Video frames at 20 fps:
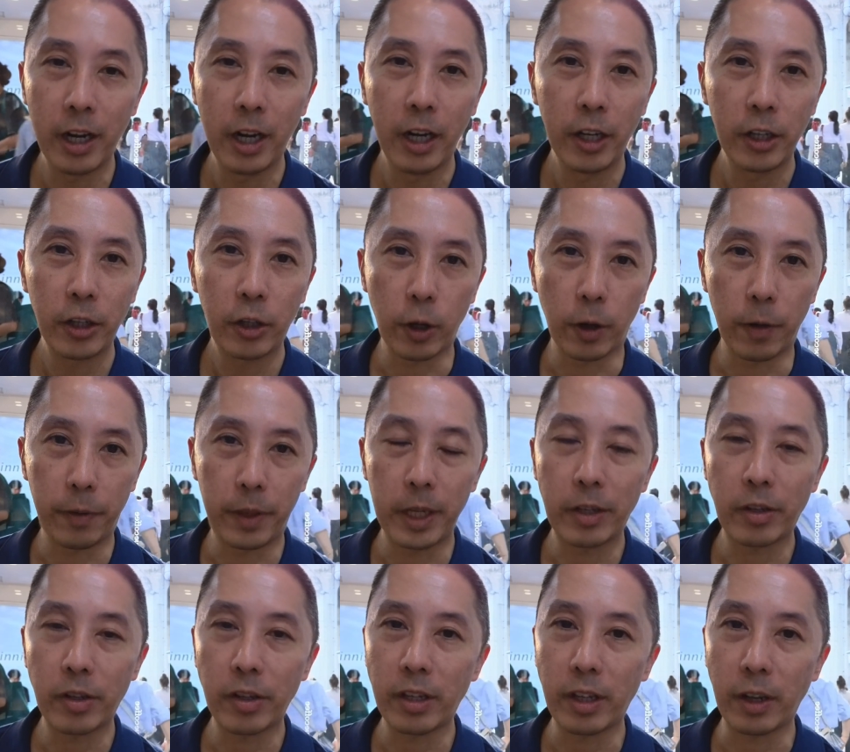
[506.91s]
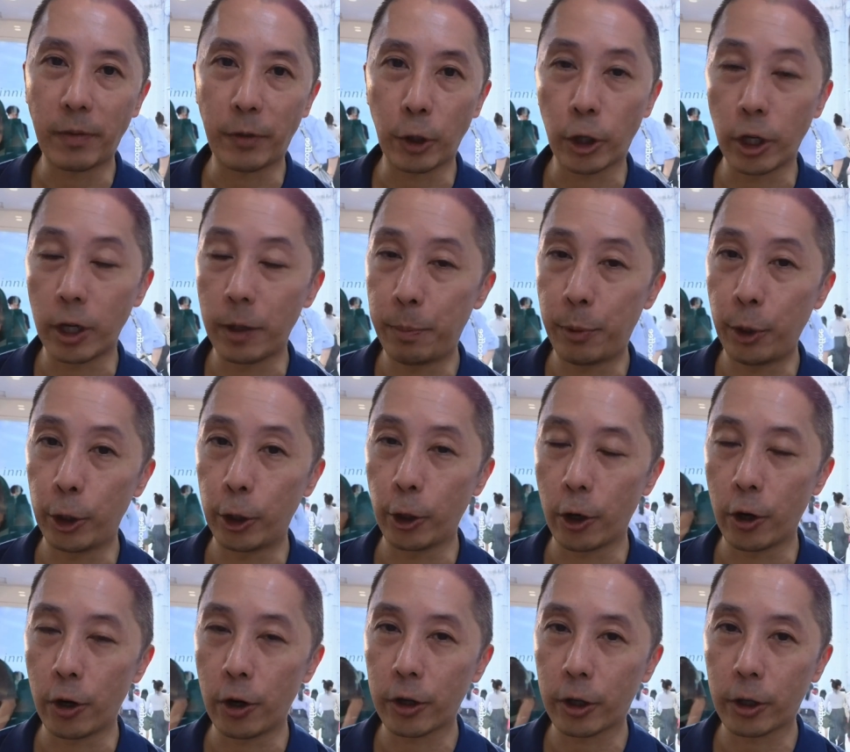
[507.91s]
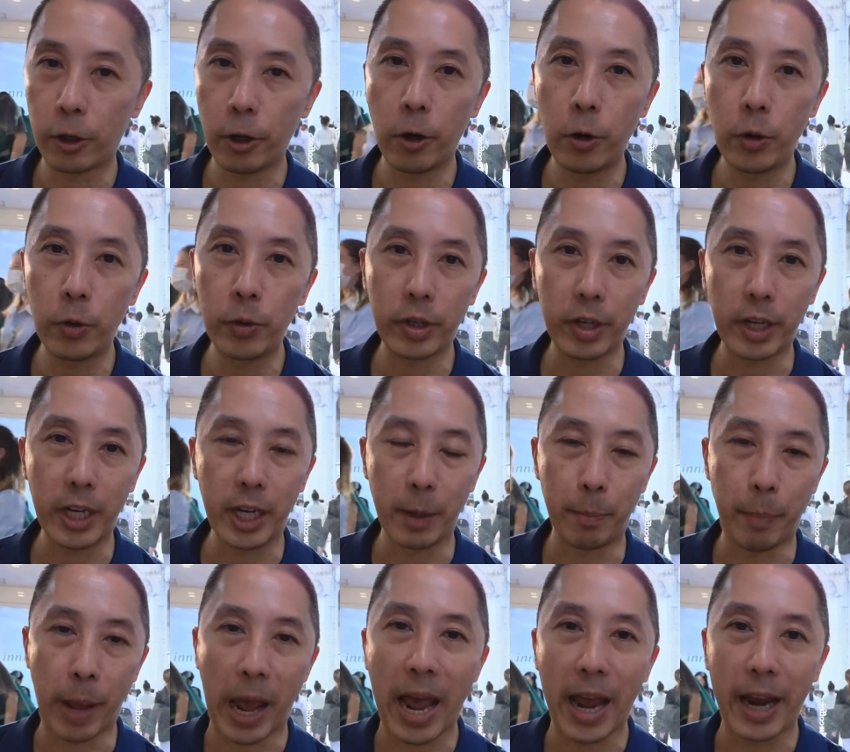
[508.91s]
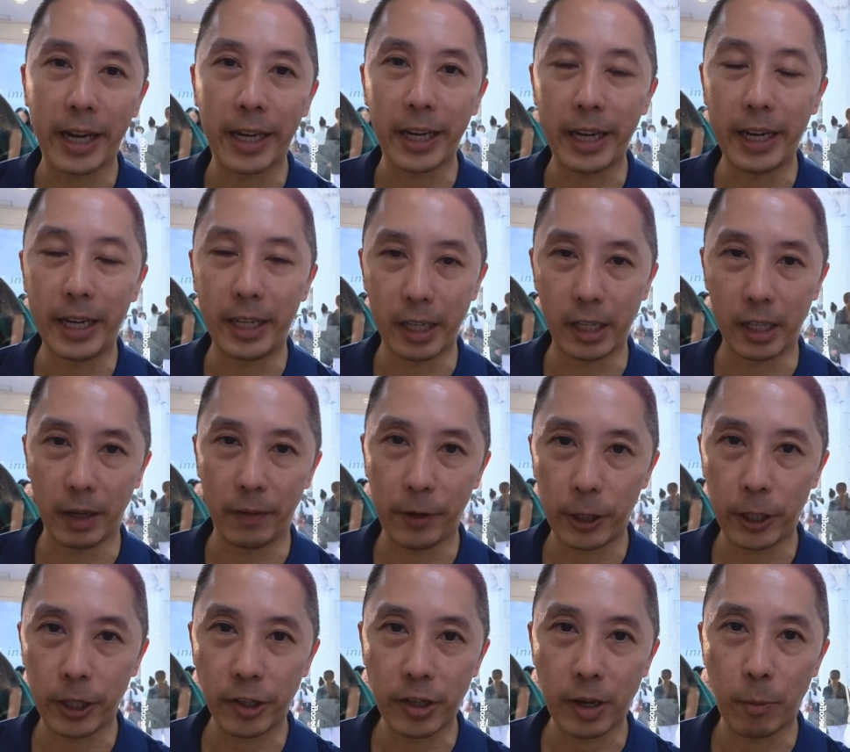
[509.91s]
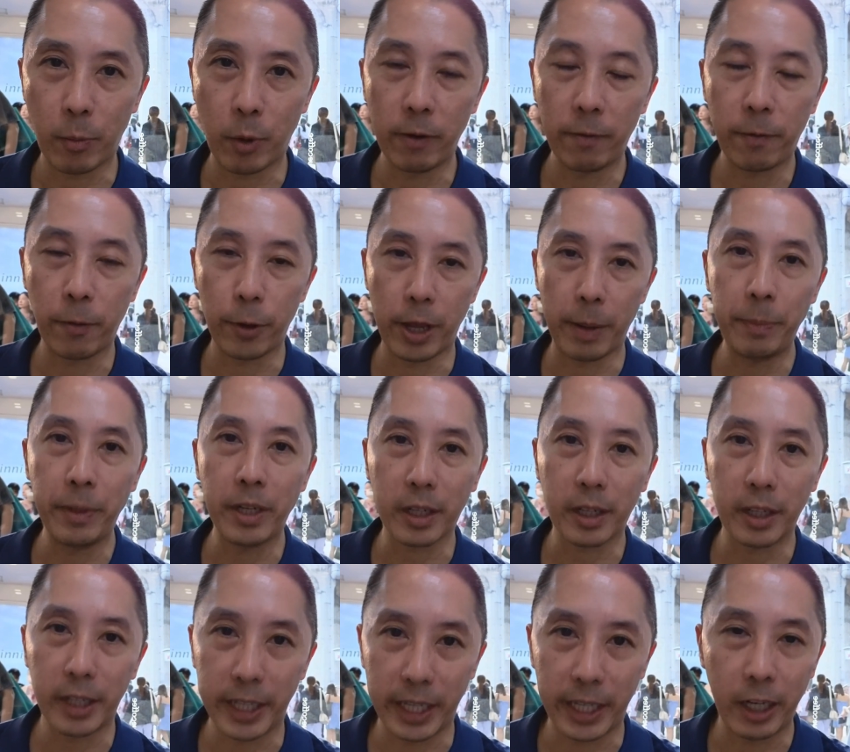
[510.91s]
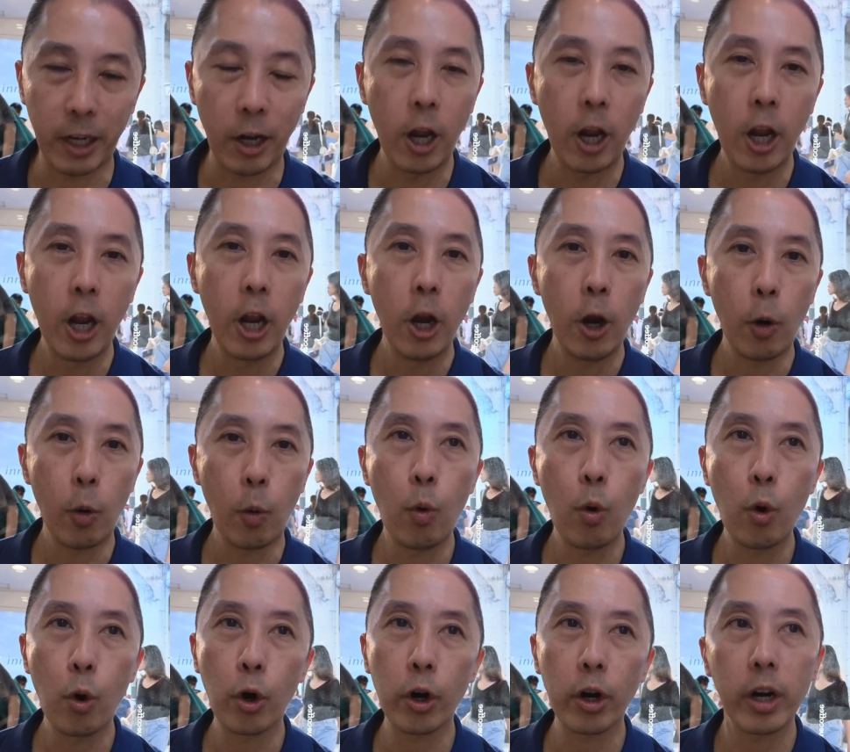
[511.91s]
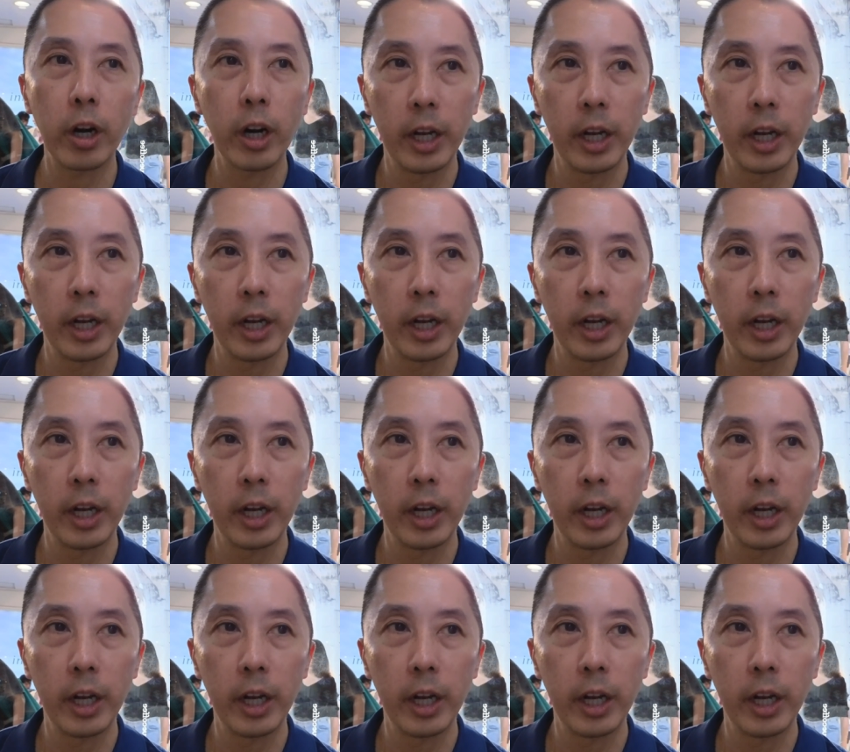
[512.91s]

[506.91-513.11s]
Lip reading: So if you're going to put your clothes in a bag and deliver it to someone for them to clean, or